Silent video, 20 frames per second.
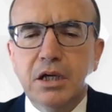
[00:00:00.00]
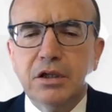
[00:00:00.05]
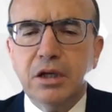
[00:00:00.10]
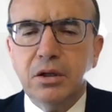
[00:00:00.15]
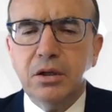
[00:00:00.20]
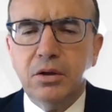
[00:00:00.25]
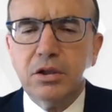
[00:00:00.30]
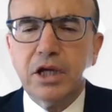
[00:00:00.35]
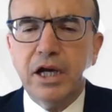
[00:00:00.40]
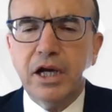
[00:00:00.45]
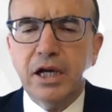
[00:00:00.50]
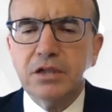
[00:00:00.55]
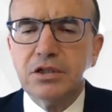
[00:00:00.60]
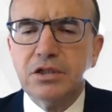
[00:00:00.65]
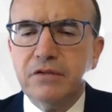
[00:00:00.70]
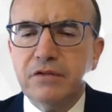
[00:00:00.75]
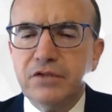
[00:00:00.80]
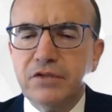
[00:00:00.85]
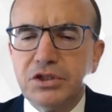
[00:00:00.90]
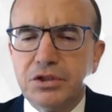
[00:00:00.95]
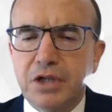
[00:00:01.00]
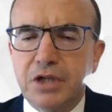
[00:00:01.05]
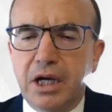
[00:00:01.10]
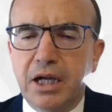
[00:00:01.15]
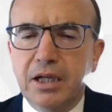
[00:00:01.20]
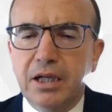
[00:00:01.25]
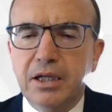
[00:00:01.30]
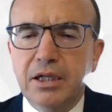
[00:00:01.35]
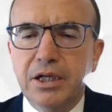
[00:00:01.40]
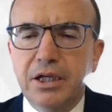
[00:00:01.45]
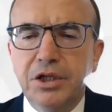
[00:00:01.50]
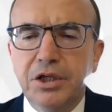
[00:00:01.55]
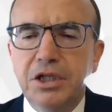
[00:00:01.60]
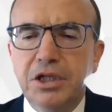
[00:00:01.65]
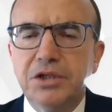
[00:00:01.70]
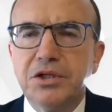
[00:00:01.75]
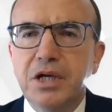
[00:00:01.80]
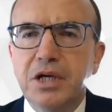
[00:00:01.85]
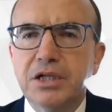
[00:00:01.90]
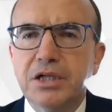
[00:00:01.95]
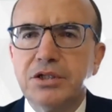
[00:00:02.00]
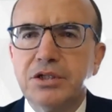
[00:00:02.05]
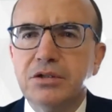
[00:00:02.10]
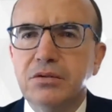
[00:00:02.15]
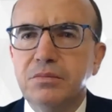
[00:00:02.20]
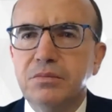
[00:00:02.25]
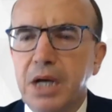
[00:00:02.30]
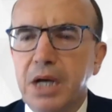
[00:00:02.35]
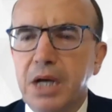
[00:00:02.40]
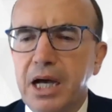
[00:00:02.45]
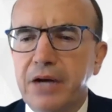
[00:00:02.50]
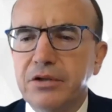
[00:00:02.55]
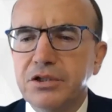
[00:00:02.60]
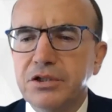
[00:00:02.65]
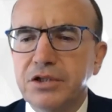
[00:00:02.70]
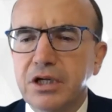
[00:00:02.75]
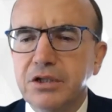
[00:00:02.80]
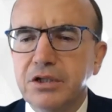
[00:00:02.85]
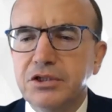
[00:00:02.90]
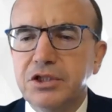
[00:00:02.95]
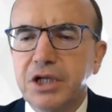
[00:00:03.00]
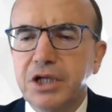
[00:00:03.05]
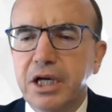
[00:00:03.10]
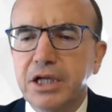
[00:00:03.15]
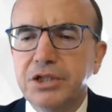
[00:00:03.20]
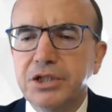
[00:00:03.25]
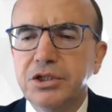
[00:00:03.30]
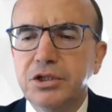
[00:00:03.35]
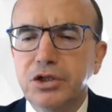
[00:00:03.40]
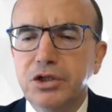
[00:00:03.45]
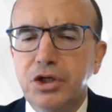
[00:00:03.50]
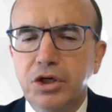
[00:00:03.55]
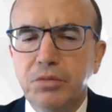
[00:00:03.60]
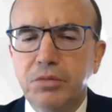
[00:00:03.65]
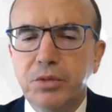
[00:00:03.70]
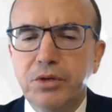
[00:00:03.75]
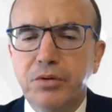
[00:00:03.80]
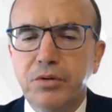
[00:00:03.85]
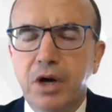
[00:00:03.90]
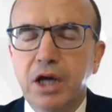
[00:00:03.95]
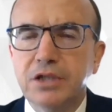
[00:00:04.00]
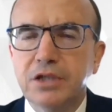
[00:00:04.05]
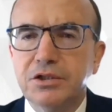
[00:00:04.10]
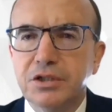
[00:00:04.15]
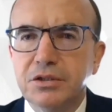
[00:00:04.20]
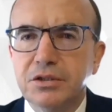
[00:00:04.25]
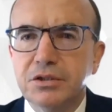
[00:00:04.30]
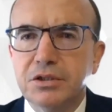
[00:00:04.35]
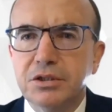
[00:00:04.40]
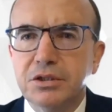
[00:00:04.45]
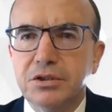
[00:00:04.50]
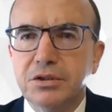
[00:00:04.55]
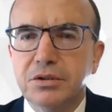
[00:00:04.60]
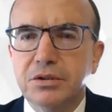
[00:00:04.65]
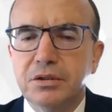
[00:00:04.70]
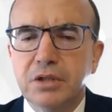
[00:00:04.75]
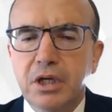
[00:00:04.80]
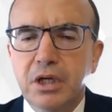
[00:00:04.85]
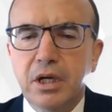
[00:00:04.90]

The Law Council of Australia and the International Bar Association Human Rights Institute